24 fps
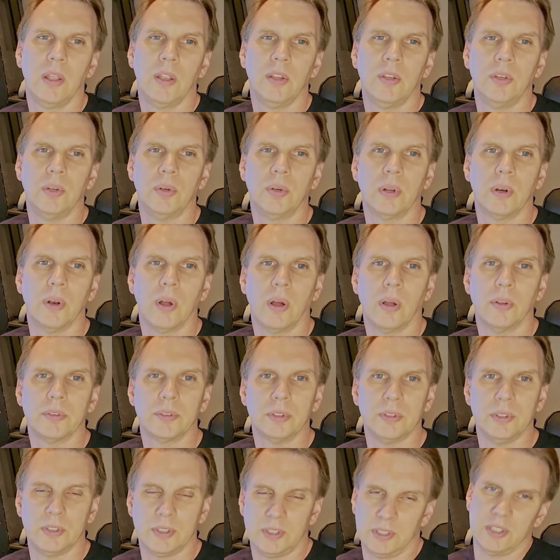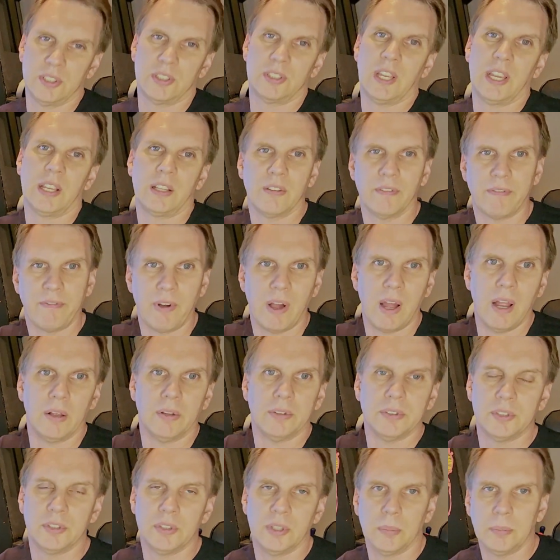You can just take the
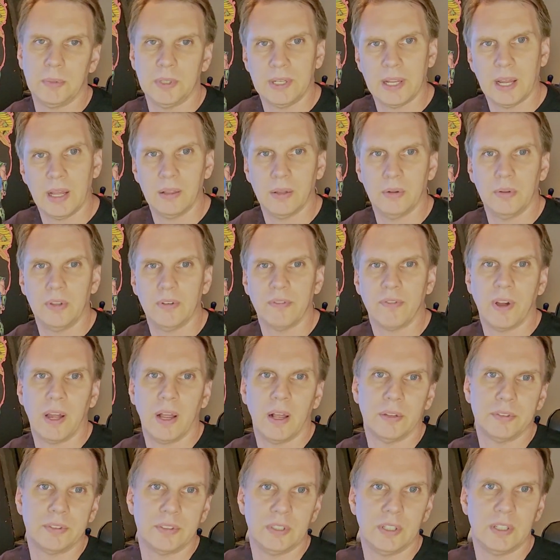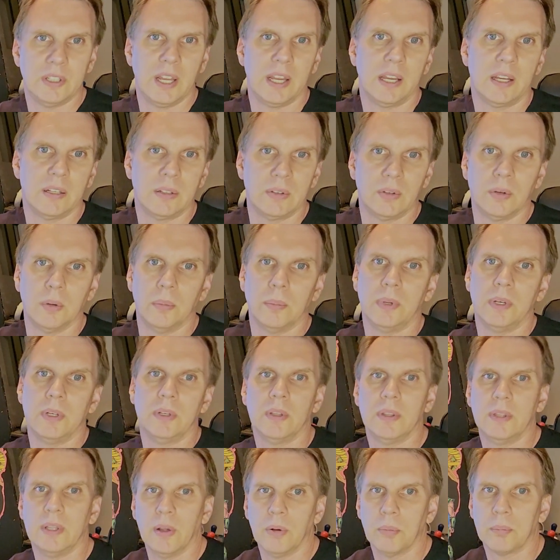files to them. You download the files and you take it to them
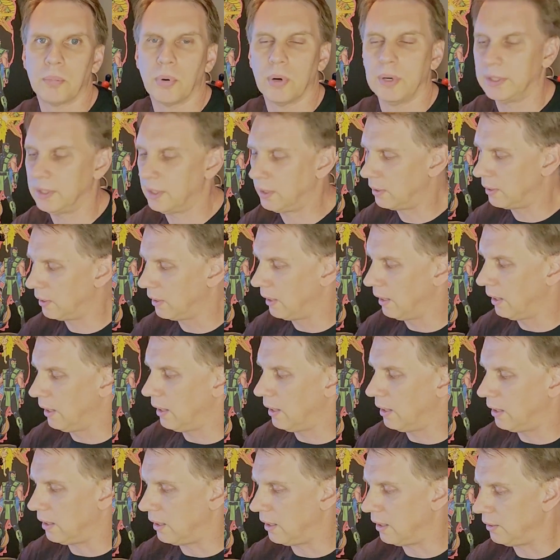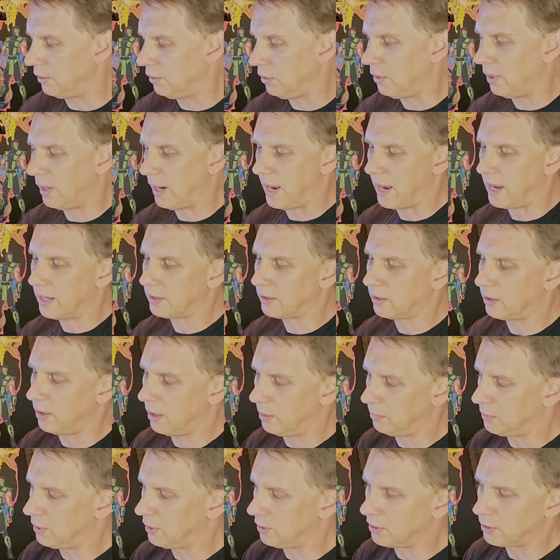and they'll print it. You can ask
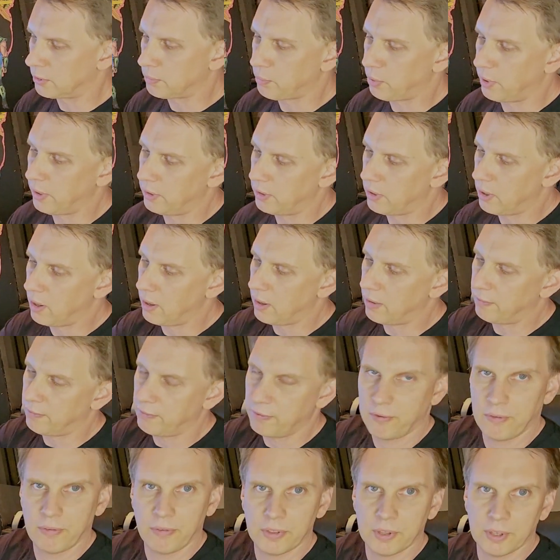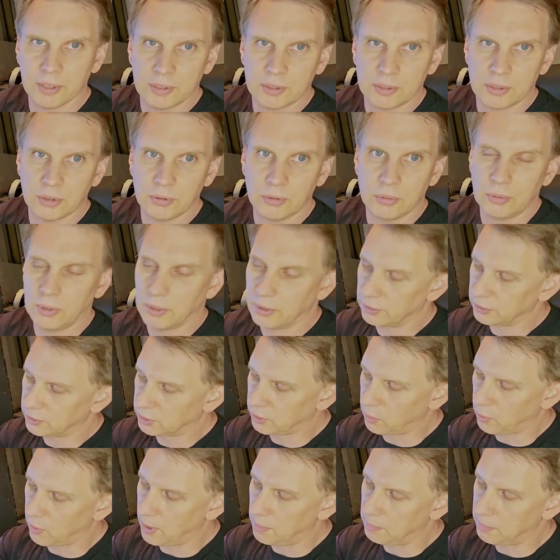them to just print off the 2 little
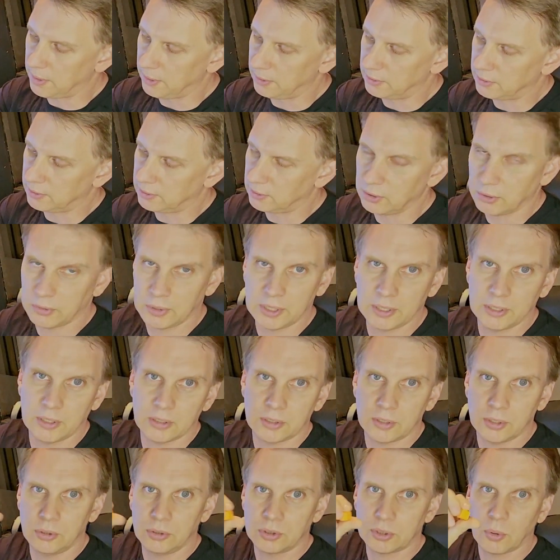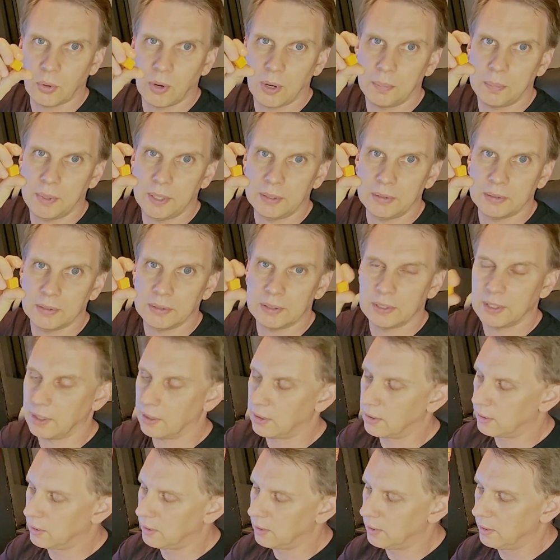square pieces. You'll need the 2 square pieces
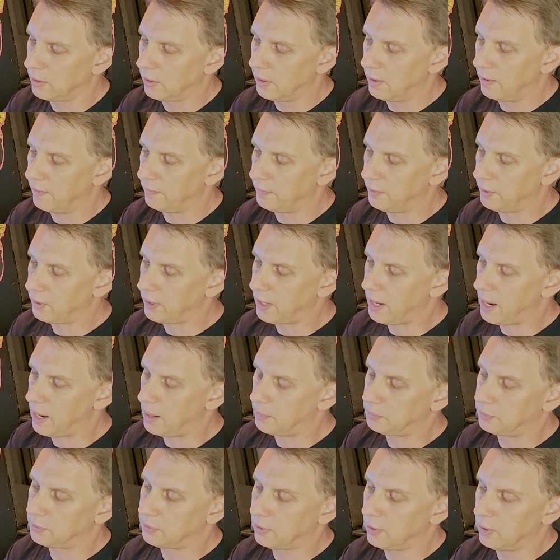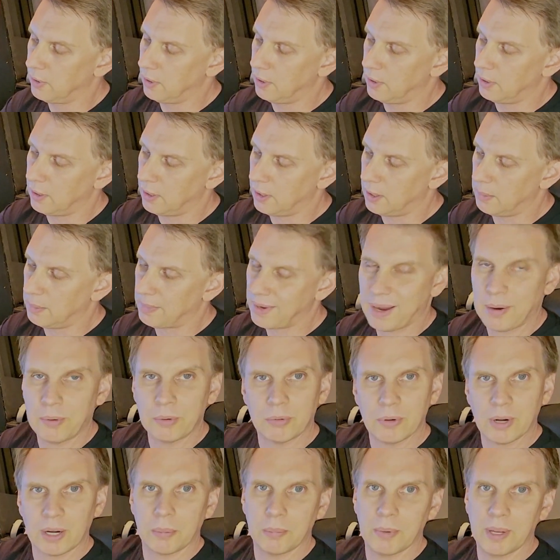here for your caps. I would
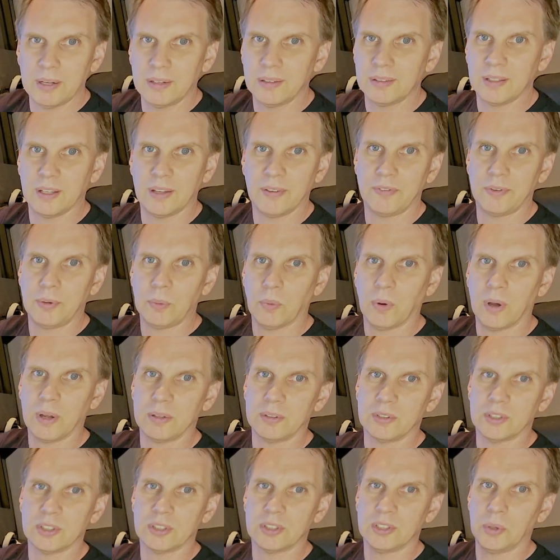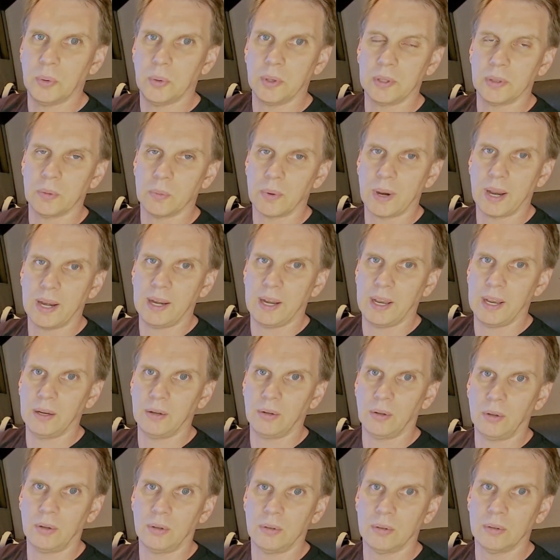recommend, if you want, just doing the right
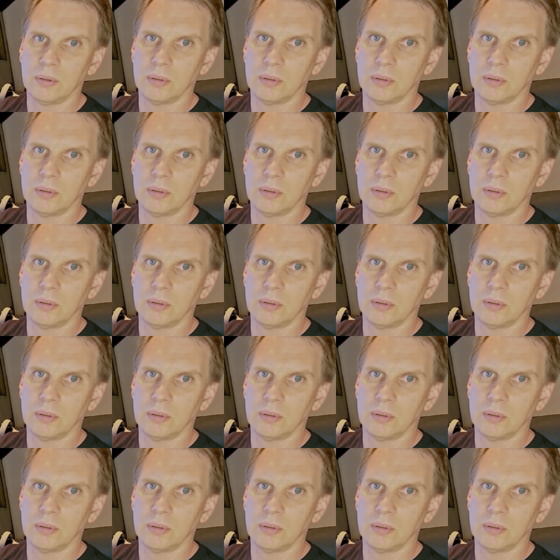angle